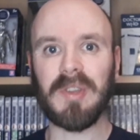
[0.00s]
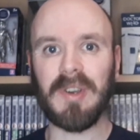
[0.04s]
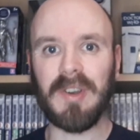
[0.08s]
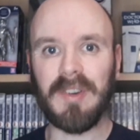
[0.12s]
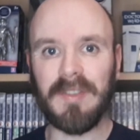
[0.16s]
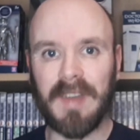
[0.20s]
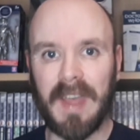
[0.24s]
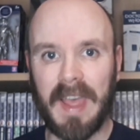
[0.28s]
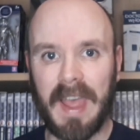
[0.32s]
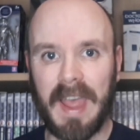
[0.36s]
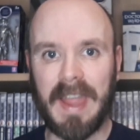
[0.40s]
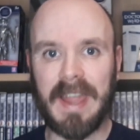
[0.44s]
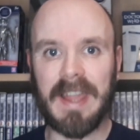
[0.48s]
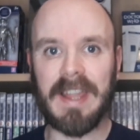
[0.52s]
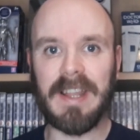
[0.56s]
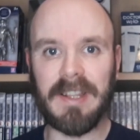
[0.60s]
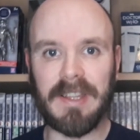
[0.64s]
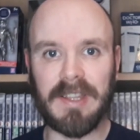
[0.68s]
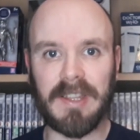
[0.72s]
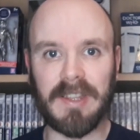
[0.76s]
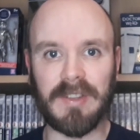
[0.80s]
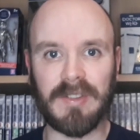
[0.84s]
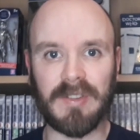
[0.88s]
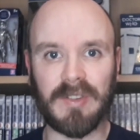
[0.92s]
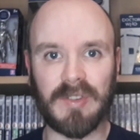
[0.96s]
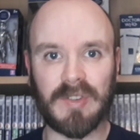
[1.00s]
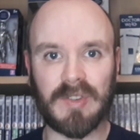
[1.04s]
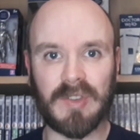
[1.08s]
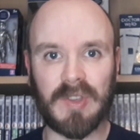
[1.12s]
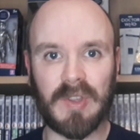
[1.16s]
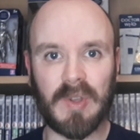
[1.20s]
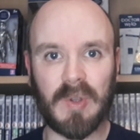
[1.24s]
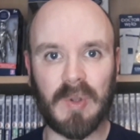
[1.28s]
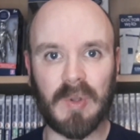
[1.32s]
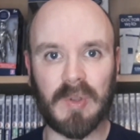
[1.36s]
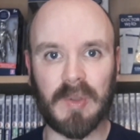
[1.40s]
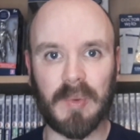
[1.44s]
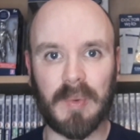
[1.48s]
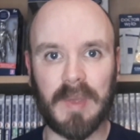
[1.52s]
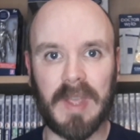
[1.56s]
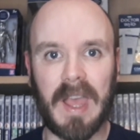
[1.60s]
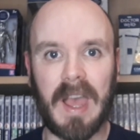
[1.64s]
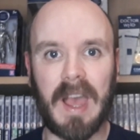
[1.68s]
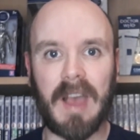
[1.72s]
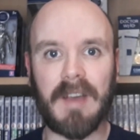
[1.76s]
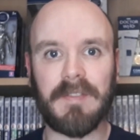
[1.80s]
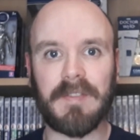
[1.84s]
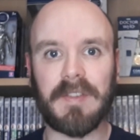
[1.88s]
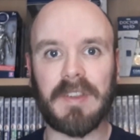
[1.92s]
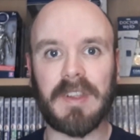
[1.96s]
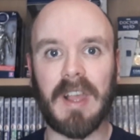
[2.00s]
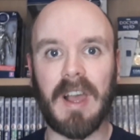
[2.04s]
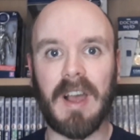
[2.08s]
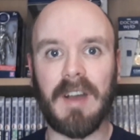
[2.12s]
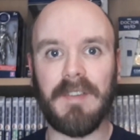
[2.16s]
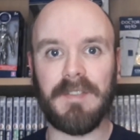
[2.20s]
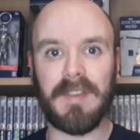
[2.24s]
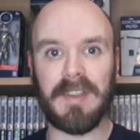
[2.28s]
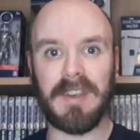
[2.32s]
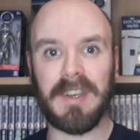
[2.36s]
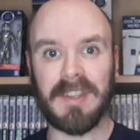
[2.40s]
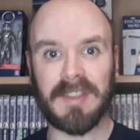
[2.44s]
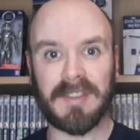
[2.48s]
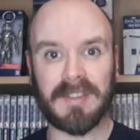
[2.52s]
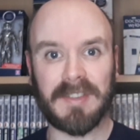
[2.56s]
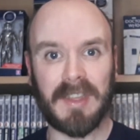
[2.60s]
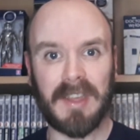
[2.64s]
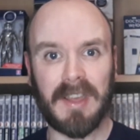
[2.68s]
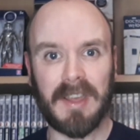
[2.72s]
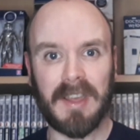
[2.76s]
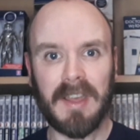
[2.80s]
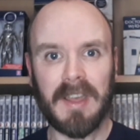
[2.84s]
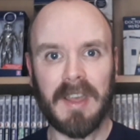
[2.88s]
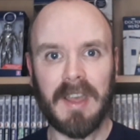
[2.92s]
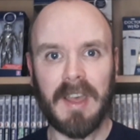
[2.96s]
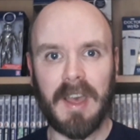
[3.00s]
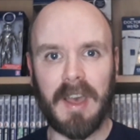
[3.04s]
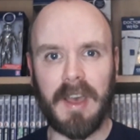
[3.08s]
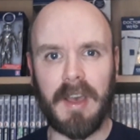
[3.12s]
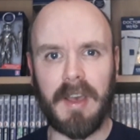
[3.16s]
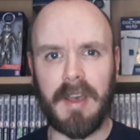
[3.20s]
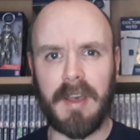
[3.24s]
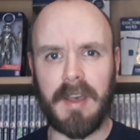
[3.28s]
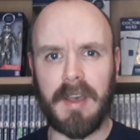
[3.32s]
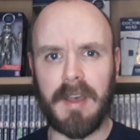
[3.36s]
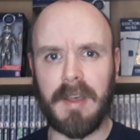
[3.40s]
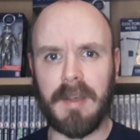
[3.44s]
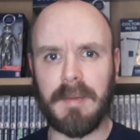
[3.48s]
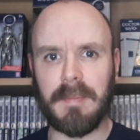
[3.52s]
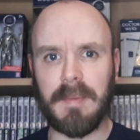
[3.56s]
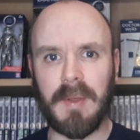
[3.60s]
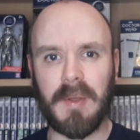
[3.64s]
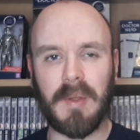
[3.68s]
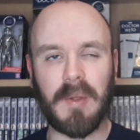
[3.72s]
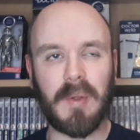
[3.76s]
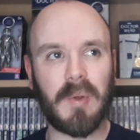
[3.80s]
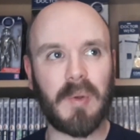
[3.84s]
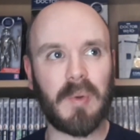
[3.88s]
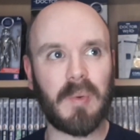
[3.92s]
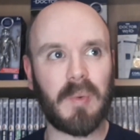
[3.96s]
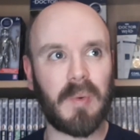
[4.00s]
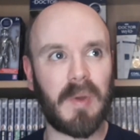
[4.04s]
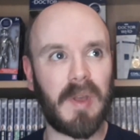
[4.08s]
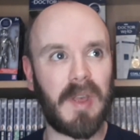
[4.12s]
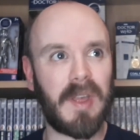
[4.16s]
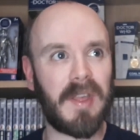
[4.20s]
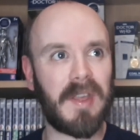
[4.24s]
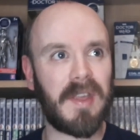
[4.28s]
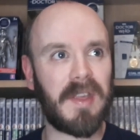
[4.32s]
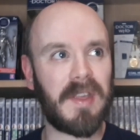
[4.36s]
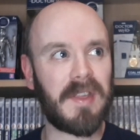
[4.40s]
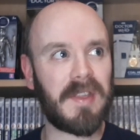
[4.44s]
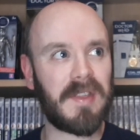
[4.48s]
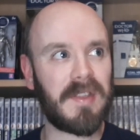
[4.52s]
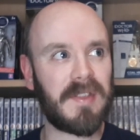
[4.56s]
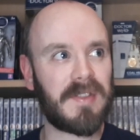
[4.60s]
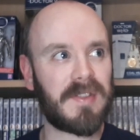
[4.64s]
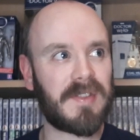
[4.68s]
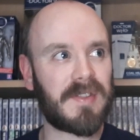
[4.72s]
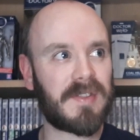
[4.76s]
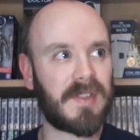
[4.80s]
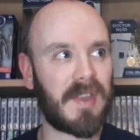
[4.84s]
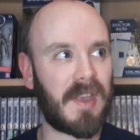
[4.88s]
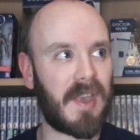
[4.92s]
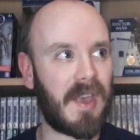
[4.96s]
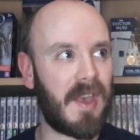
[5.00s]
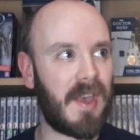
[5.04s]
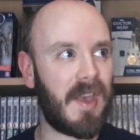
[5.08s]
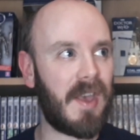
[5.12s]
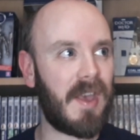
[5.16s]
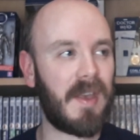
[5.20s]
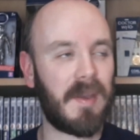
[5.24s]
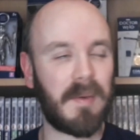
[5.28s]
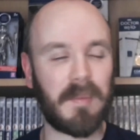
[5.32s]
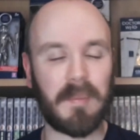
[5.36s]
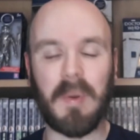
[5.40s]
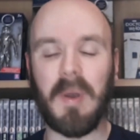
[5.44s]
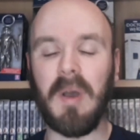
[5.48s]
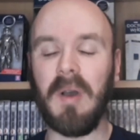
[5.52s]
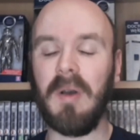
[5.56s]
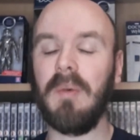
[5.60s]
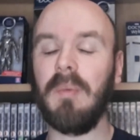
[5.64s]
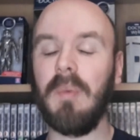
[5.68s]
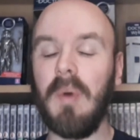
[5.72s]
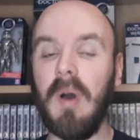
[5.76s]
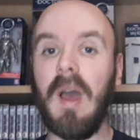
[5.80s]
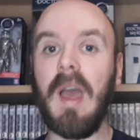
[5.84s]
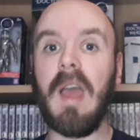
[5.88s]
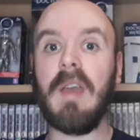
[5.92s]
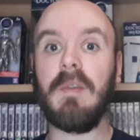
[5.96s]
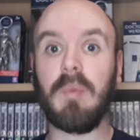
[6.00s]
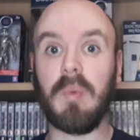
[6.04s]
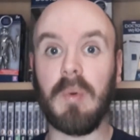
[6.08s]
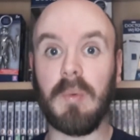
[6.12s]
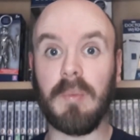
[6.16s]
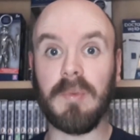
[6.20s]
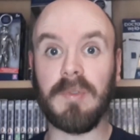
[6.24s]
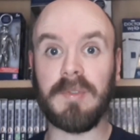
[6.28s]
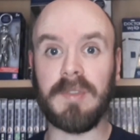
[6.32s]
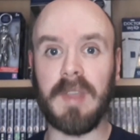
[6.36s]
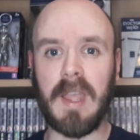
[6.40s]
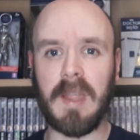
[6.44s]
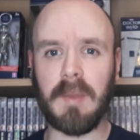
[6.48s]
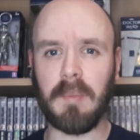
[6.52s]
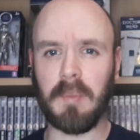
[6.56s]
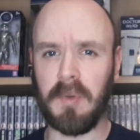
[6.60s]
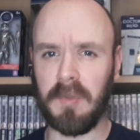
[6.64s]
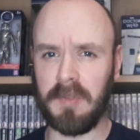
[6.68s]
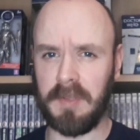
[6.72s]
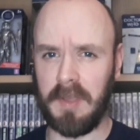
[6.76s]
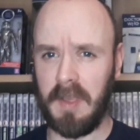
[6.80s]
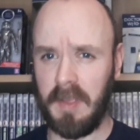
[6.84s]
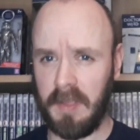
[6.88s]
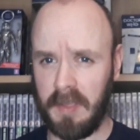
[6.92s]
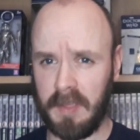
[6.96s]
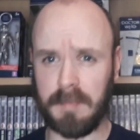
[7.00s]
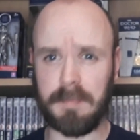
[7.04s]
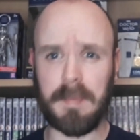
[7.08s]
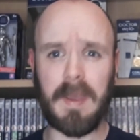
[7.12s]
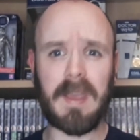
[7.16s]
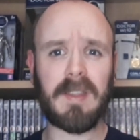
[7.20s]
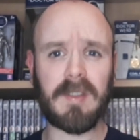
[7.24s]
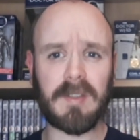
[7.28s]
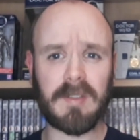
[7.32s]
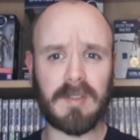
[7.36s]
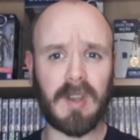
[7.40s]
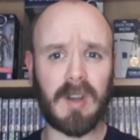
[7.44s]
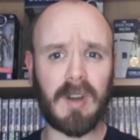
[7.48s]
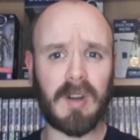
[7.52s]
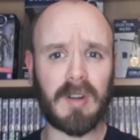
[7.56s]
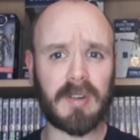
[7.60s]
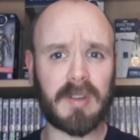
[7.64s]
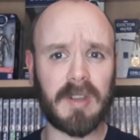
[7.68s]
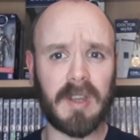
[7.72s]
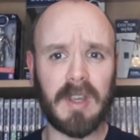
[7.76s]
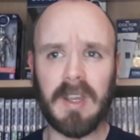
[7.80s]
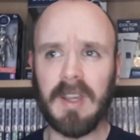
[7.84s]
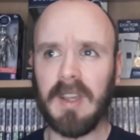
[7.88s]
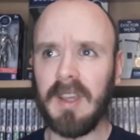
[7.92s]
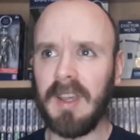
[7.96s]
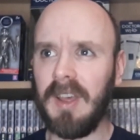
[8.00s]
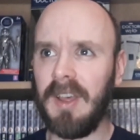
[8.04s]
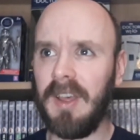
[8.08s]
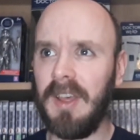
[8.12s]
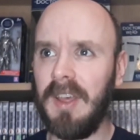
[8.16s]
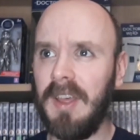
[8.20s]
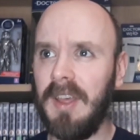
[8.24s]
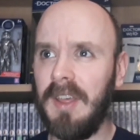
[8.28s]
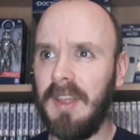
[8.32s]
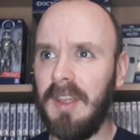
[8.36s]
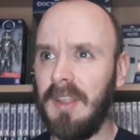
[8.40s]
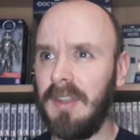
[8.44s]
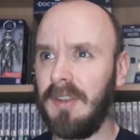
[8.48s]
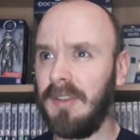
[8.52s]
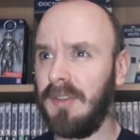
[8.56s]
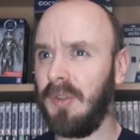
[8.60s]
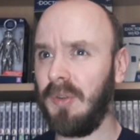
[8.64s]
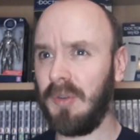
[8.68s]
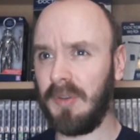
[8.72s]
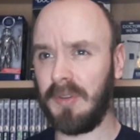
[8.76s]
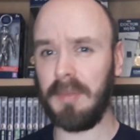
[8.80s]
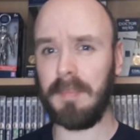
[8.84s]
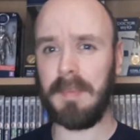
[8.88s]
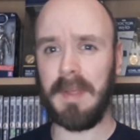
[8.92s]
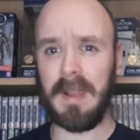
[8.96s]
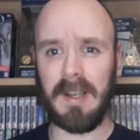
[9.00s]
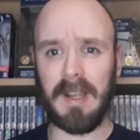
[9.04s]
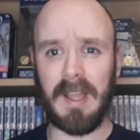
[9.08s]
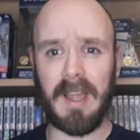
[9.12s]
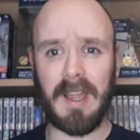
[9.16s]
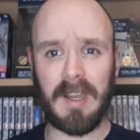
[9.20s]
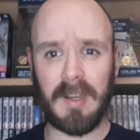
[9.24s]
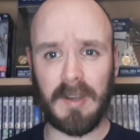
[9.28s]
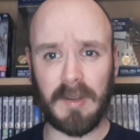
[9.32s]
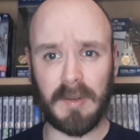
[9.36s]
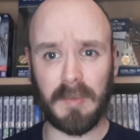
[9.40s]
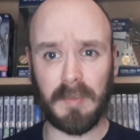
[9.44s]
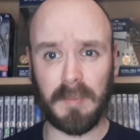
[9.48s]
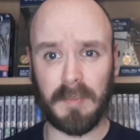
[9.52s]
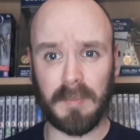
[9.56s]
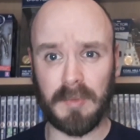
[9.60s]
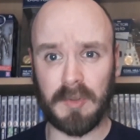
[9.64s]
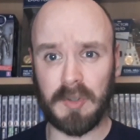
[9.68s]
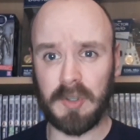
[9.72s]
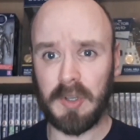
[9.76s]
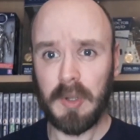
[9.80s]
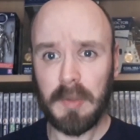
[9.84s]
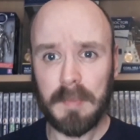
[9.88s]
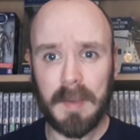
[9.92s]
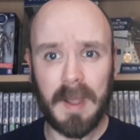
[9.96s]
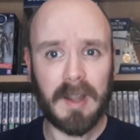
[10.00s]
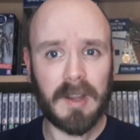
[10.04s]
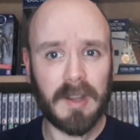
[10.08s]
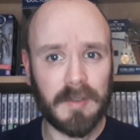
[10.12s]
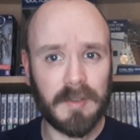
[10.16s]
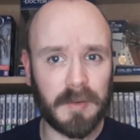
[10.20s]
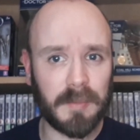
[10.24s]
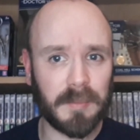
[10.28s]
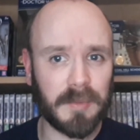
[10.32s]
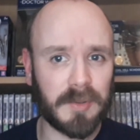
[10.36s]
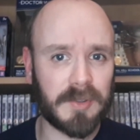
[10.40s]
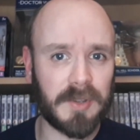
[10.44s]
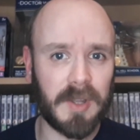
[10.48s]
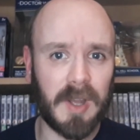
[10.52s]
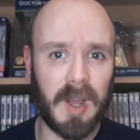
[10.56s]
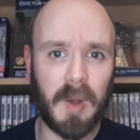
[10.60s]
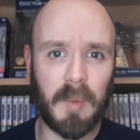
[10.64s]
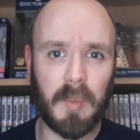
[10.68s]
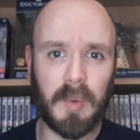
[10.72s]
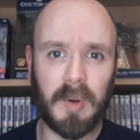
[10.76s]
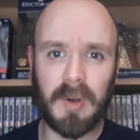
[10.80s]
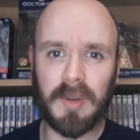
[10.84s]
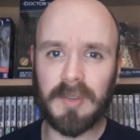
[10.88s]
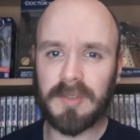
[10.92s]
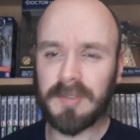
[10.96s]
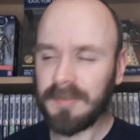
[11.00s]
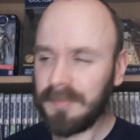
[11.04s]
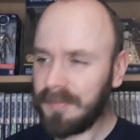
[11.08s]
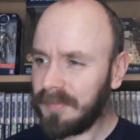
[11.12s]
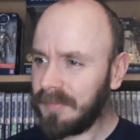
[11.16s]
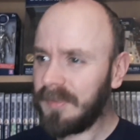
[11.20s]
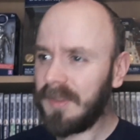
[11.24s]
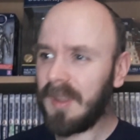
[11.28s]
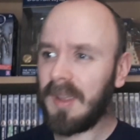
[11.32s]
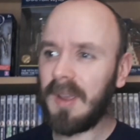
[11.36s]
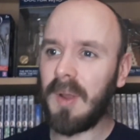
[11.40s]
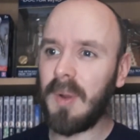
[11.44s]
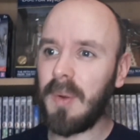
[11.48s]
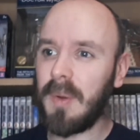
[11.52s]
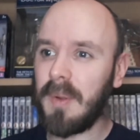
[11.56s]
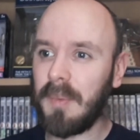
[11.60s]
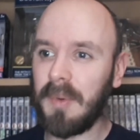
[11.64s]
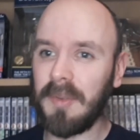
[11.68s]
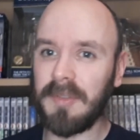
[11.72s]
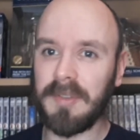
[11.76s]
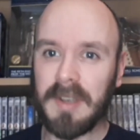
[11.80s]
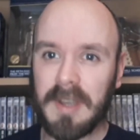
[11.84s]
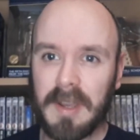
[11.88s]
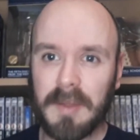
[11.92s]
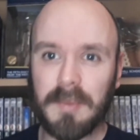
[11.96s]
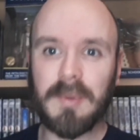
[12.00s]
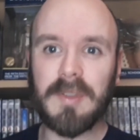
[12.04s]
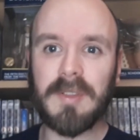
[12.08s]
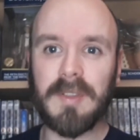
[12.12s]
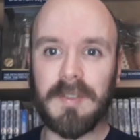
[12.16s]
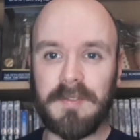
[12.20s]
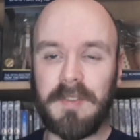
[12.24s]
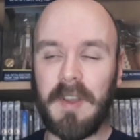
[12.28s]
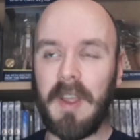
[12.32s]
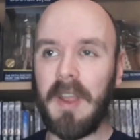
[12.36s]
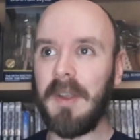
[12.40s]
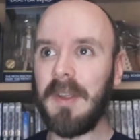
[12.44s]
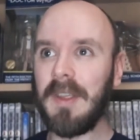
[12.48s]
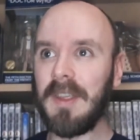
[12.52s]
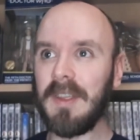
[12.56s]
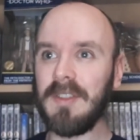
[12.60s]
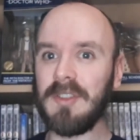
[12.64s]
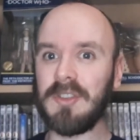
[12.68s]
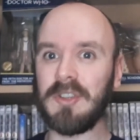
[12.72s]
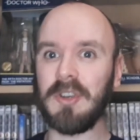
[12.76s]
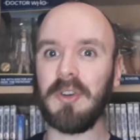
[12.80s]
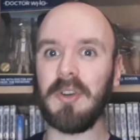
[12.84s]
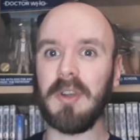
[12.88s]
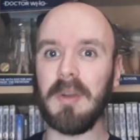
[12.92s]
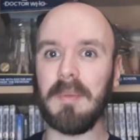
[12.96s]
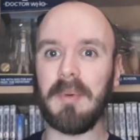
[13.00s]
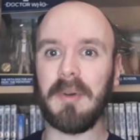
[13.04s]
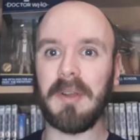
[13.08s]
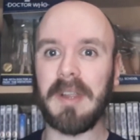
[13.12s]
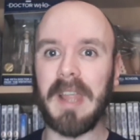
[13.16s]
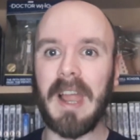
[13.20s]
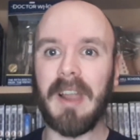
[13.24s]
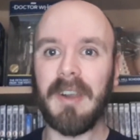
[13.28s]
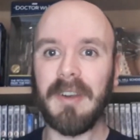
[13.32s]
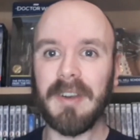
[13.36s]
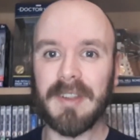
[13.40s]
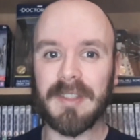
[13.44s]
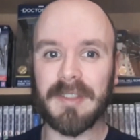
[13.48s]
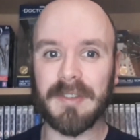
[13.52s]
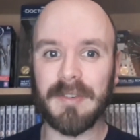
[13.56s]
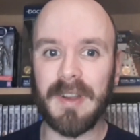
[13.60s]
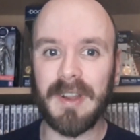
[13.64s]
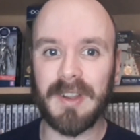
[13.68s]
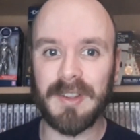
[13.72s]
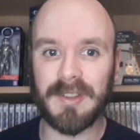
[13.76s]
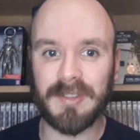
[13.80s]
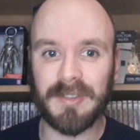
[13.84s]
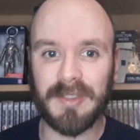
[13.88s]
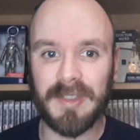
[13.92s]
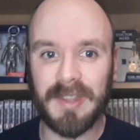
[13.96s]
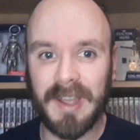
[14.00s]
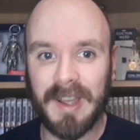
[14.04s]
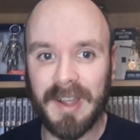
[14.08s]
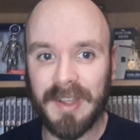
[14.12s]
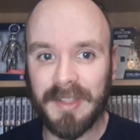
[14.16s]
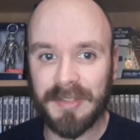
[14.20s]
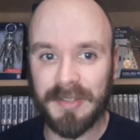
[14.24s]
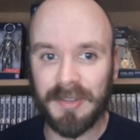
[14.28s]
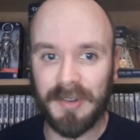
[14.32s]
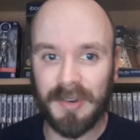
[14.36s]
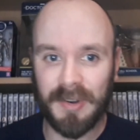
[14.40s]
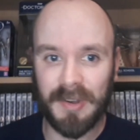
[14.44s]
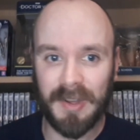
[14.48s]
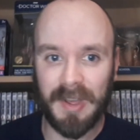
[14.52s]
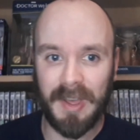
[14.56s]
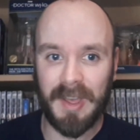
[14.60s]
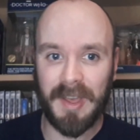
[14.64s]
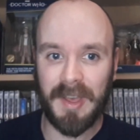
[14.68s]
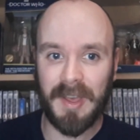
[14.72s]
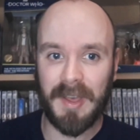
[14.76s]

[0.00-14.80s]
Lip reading: of aliens too. So we have Carvinister, who is, what everyone was saying was a space dog, looked a bit like Chewbacca from Star Wars. No, he wasn't. He was a very enjoyable character, actually, I thought.